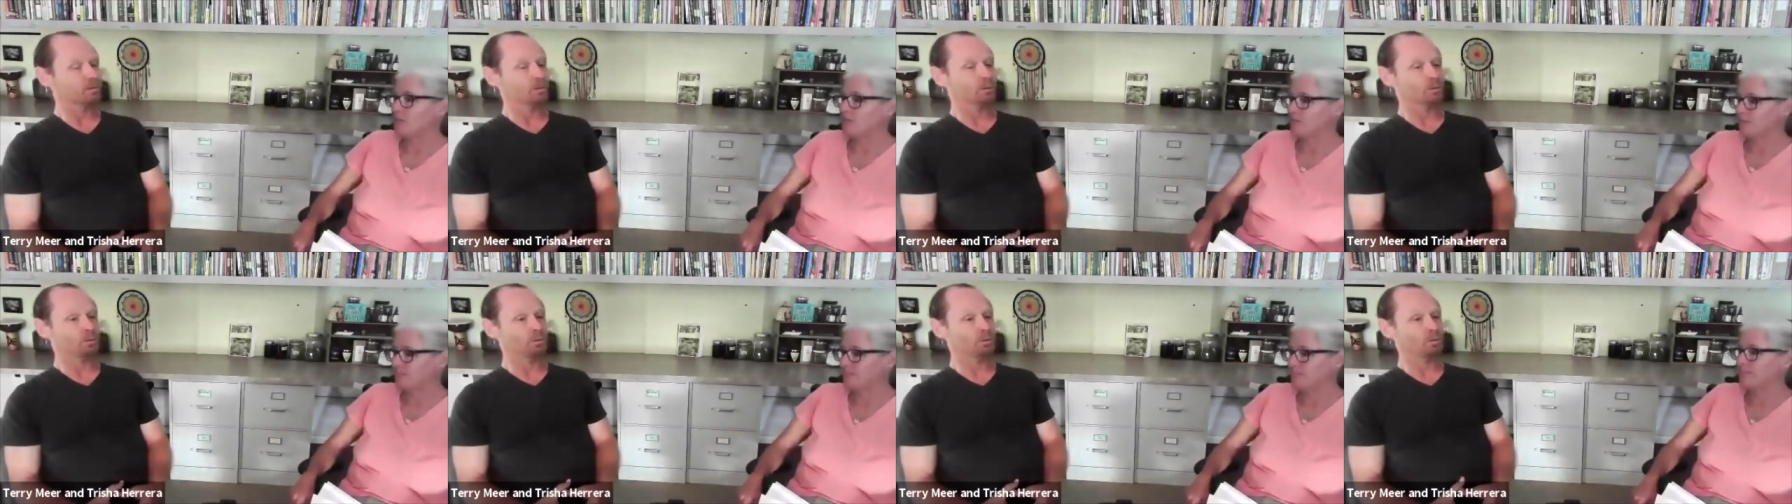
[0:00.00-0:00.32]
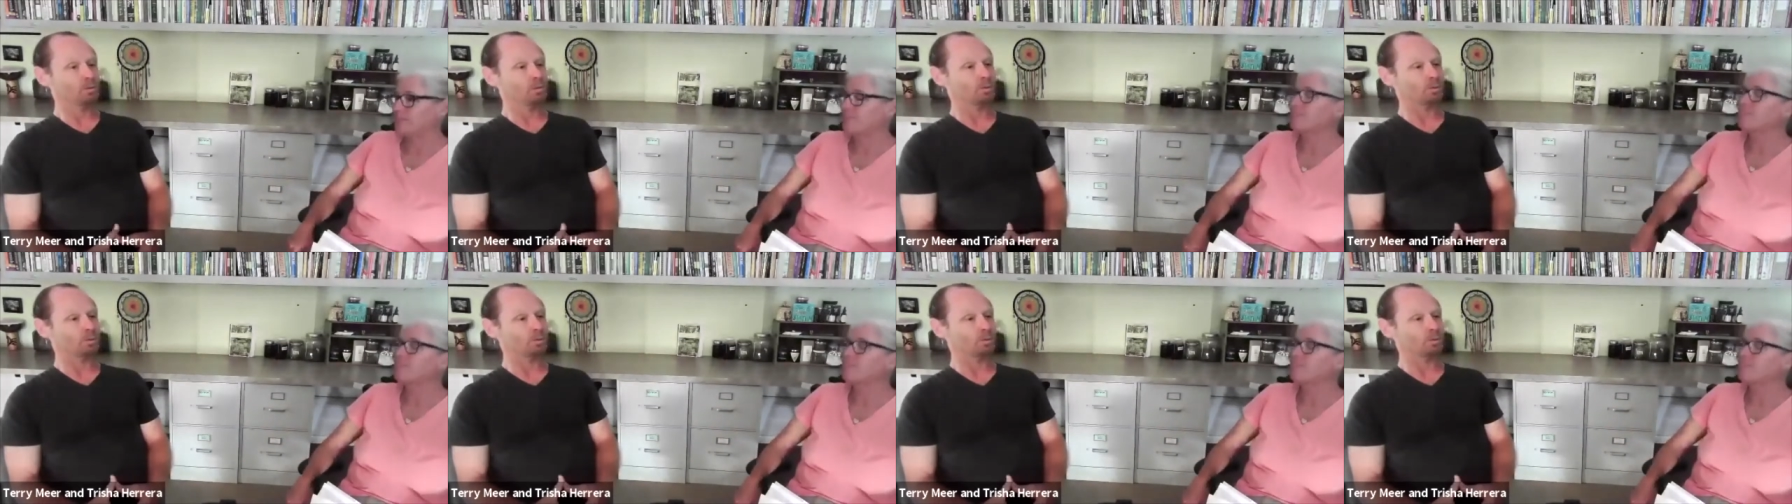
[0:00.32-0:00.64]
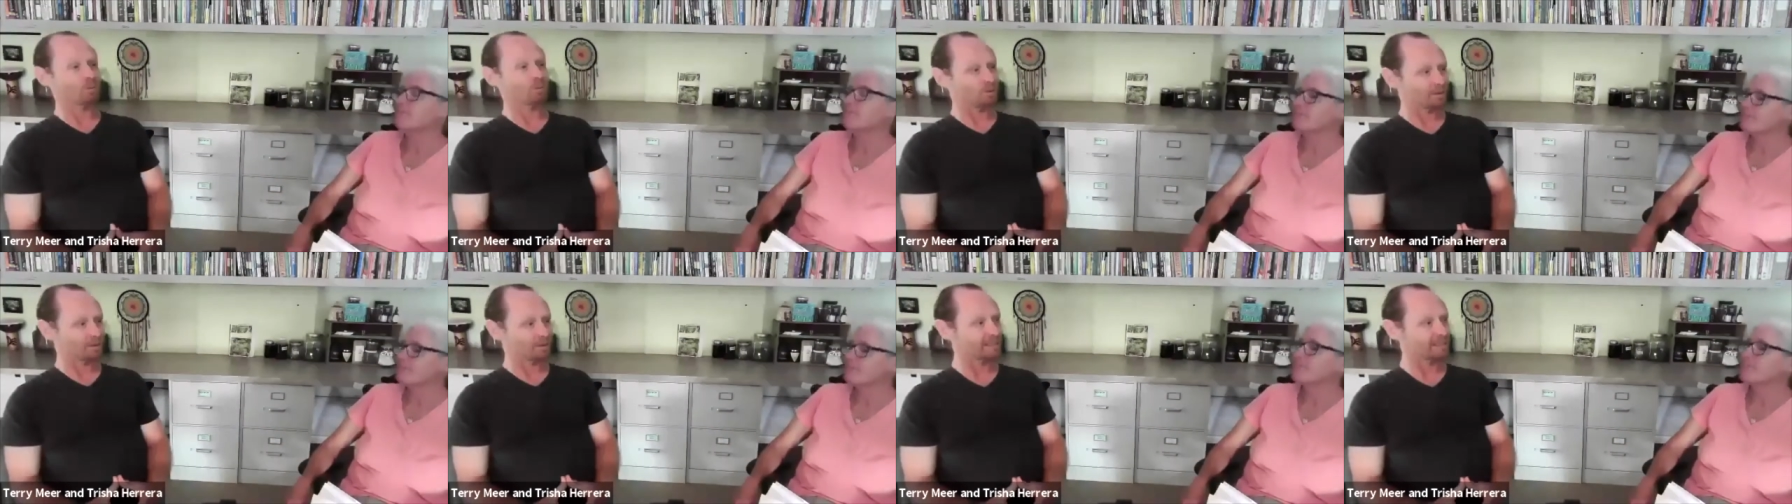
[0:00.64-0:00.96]
Ooh,
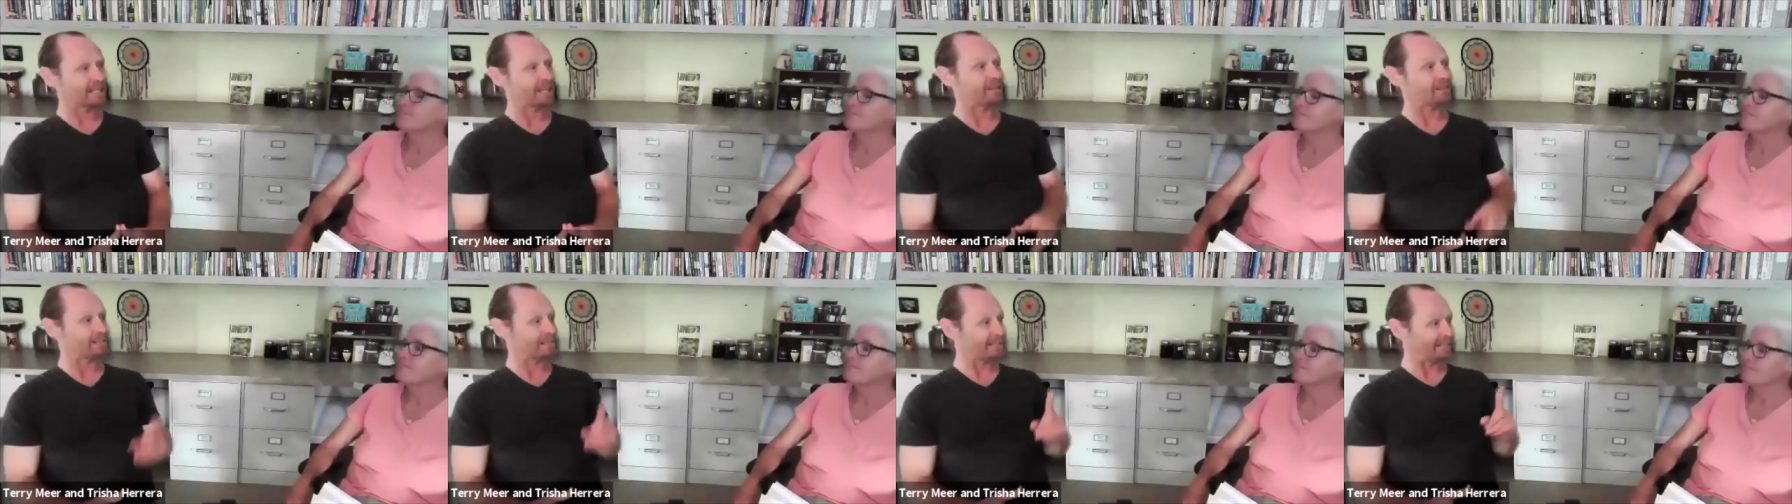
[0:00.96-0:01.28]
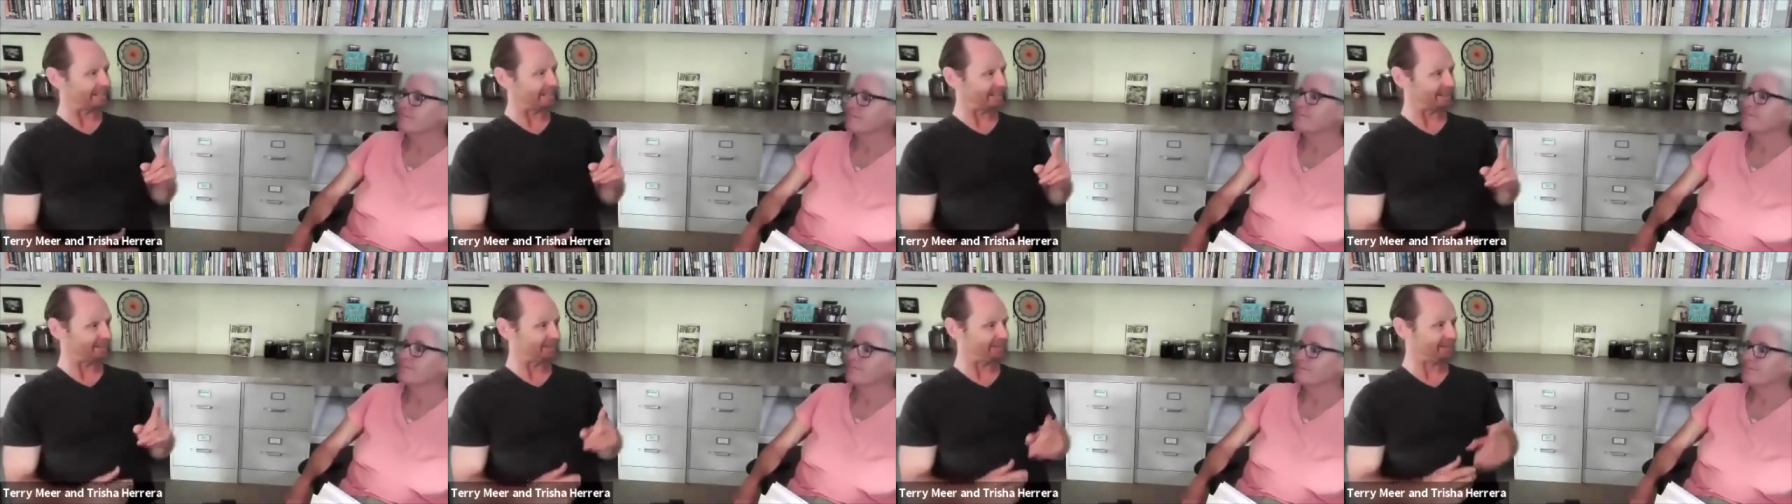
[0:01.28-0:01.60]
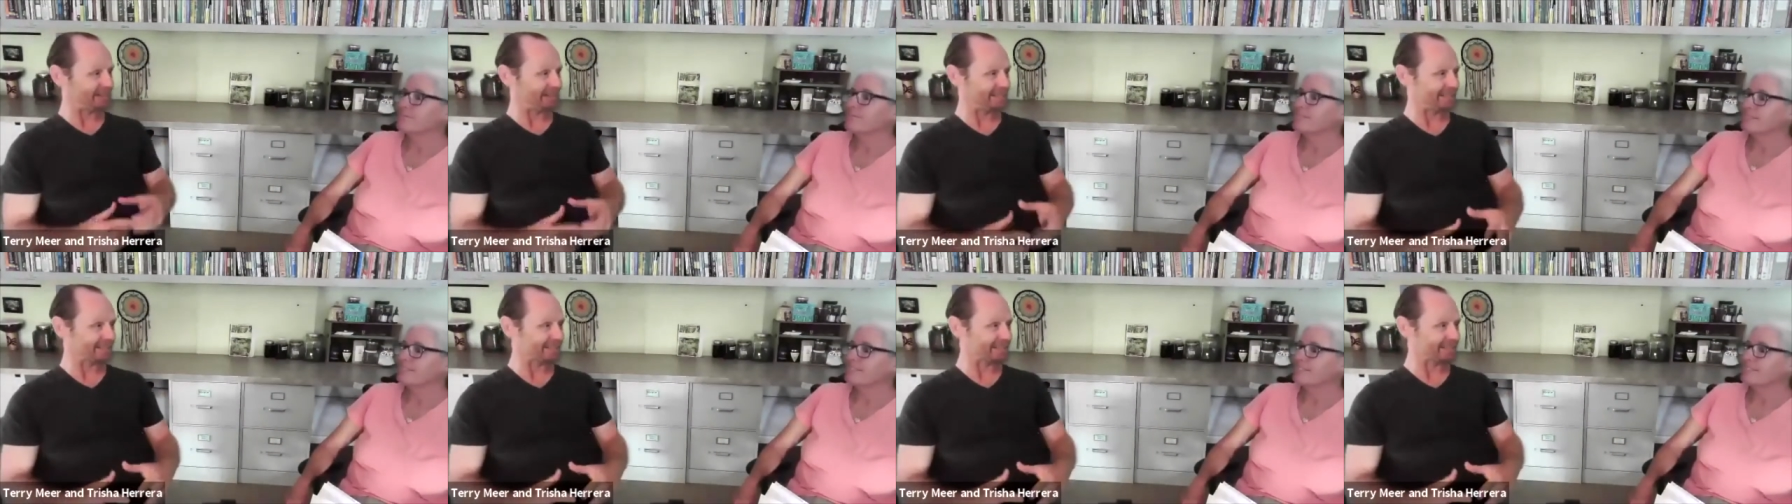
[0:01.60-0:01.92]
sounds like a
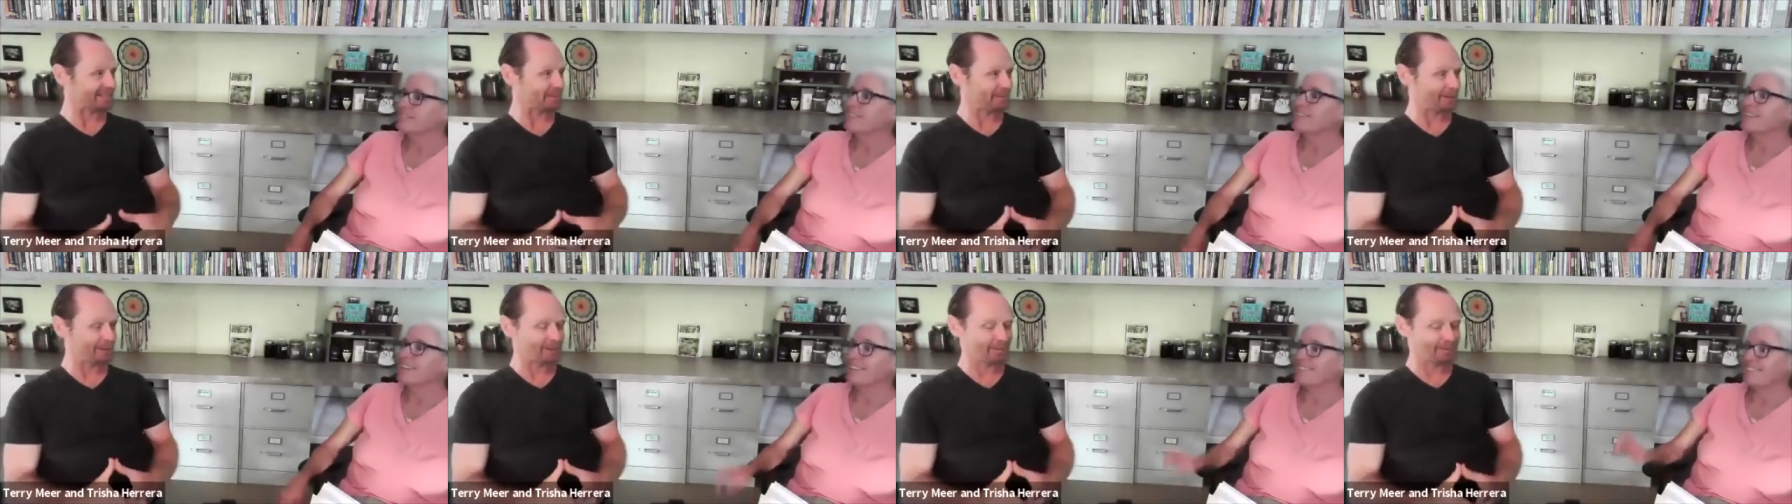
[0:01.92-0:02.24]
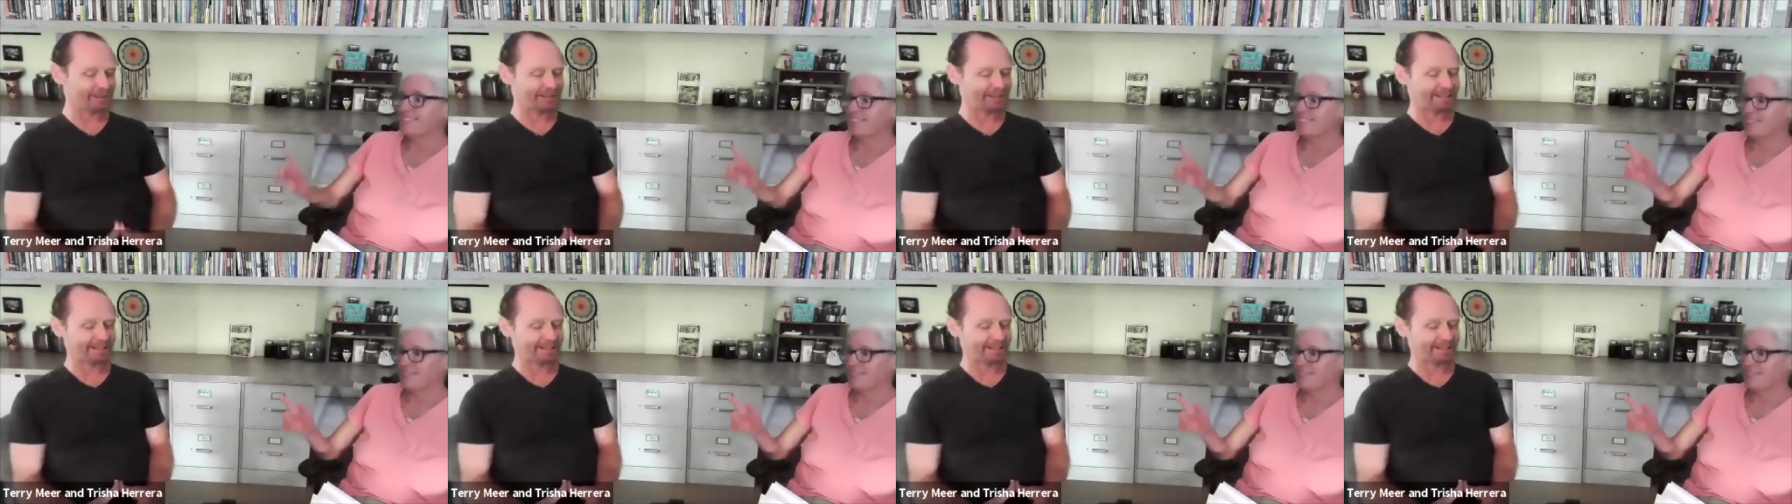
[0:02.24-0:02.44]
fun experiment.